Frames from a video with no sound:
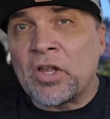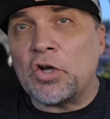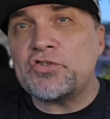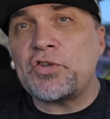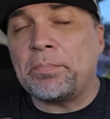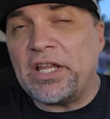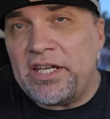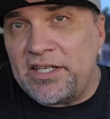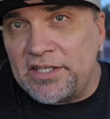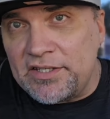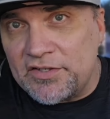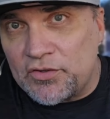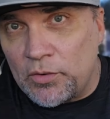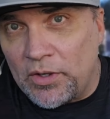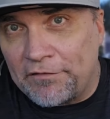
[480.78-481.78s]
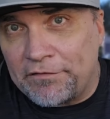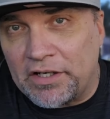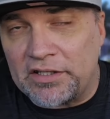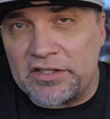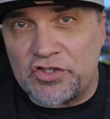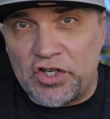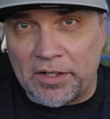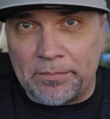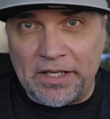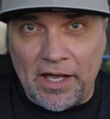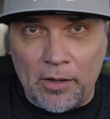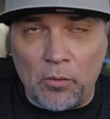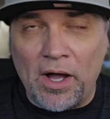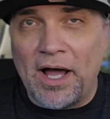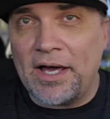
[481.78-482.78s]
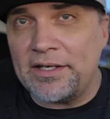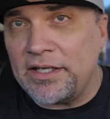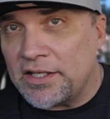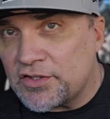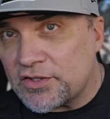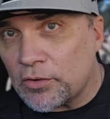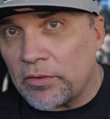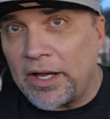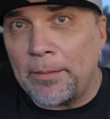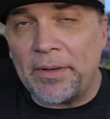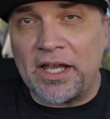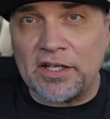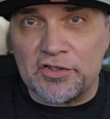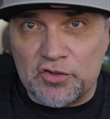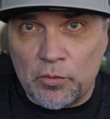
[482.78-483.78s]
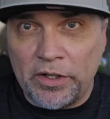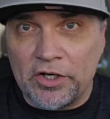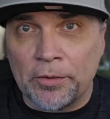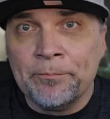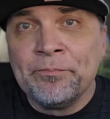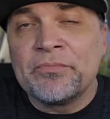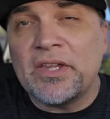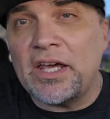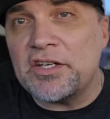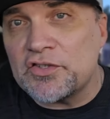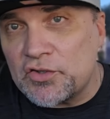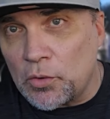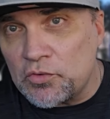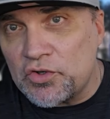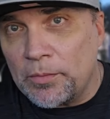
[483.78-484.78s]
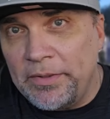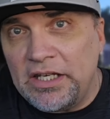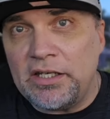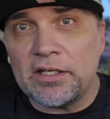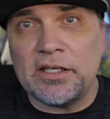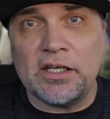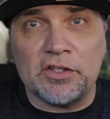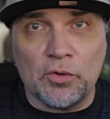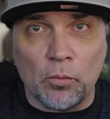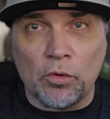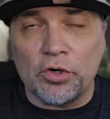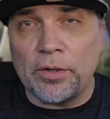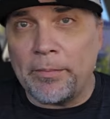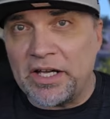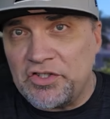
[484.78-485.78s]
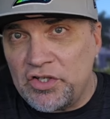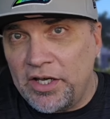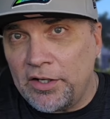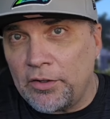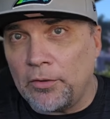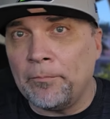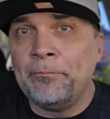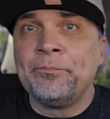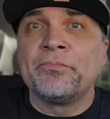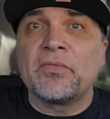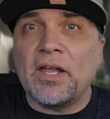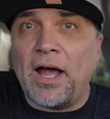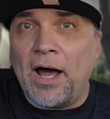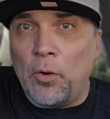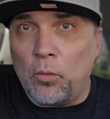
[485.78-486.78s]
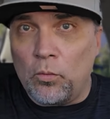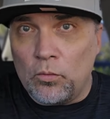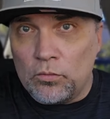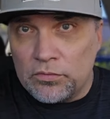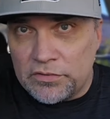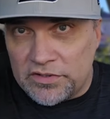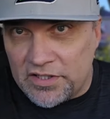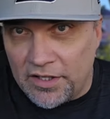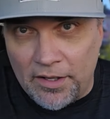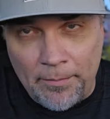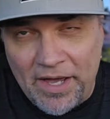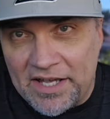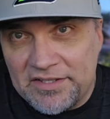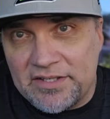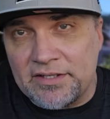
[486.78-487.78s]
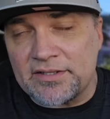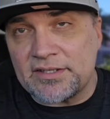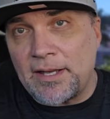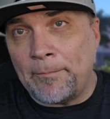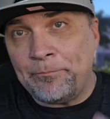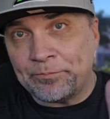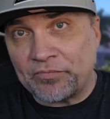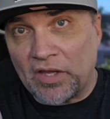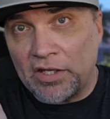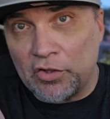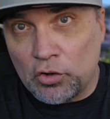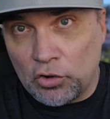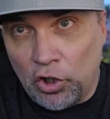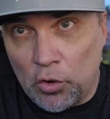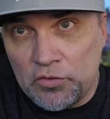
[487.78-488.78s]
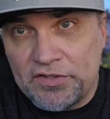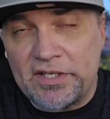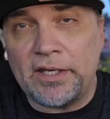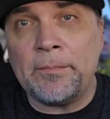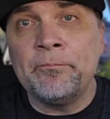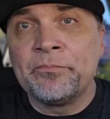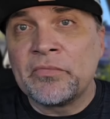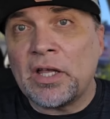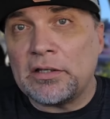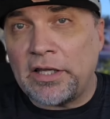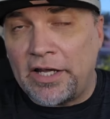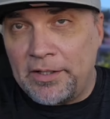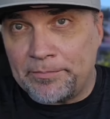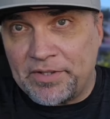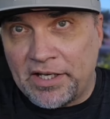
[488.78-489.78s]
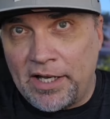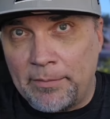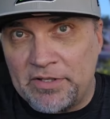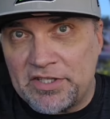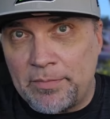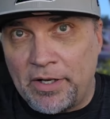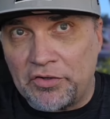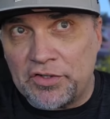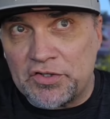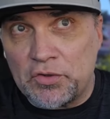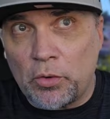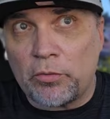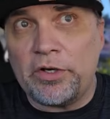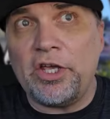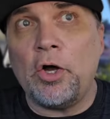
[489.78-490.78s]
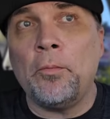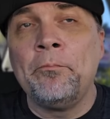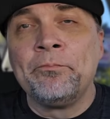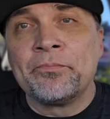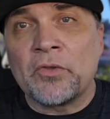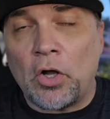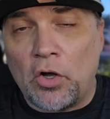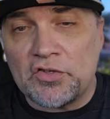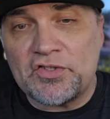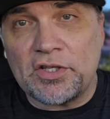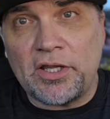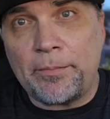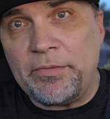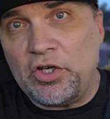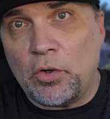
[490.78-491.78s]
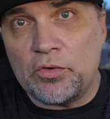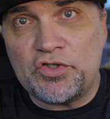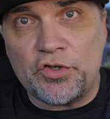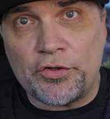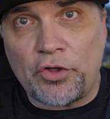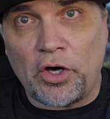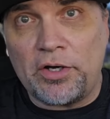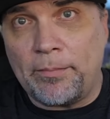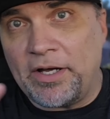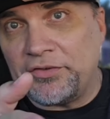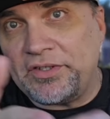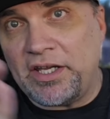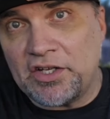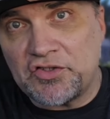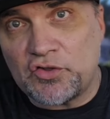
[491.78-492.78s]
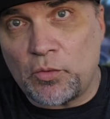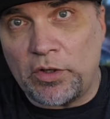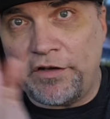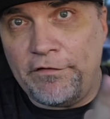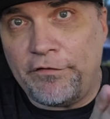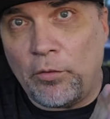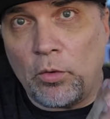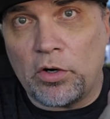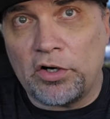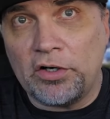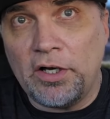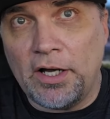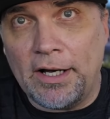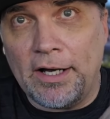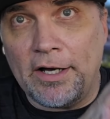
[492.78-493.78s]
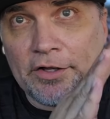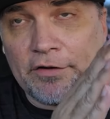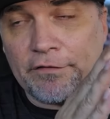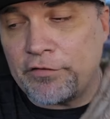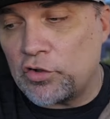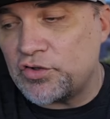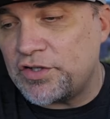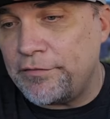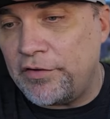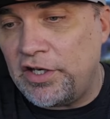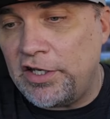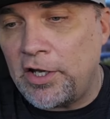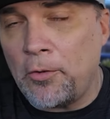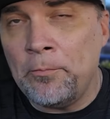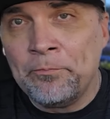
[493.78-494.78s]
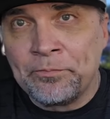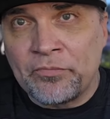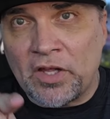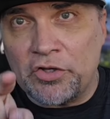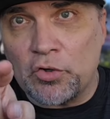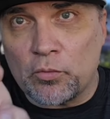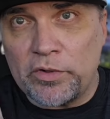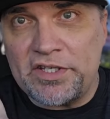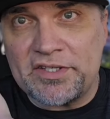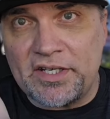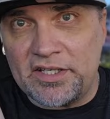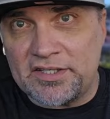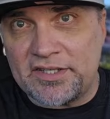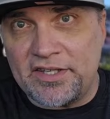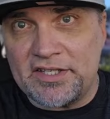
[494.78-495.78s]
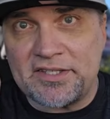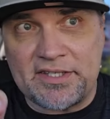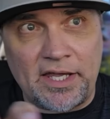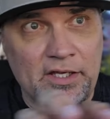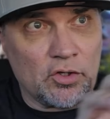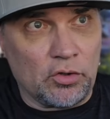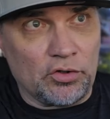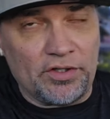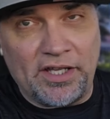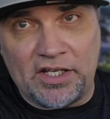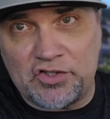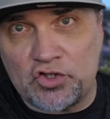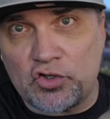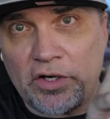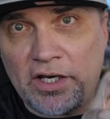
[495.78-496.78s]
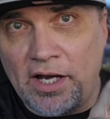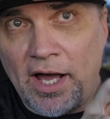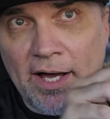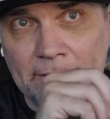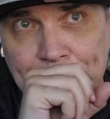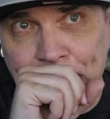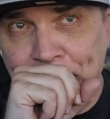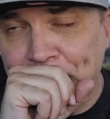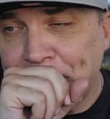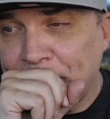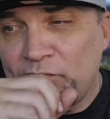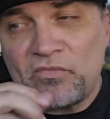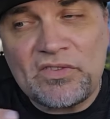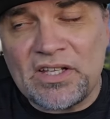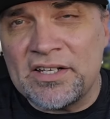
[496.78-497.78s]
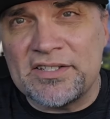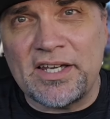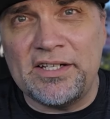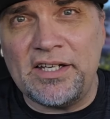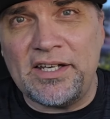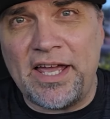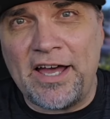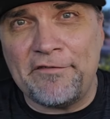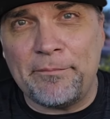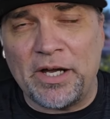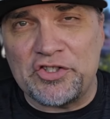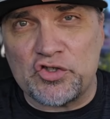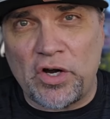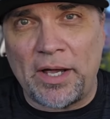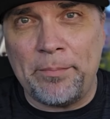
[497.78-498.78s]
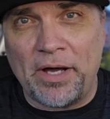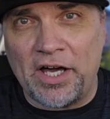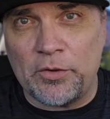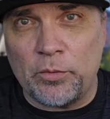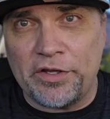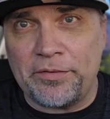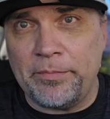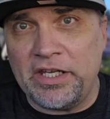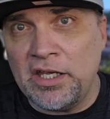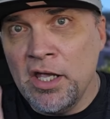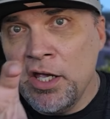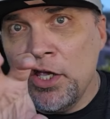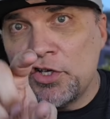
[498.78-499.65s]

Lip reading: Also, please do not forget to check me out on Instagram and Twitter. That is social media, getting the word of my channel out to the masses. In closing, light up the comments about this Oreo. Also, let me know what you thought about the S24, the first video. And the reason it's this angle and not straight on is I didn't have my tripod with me.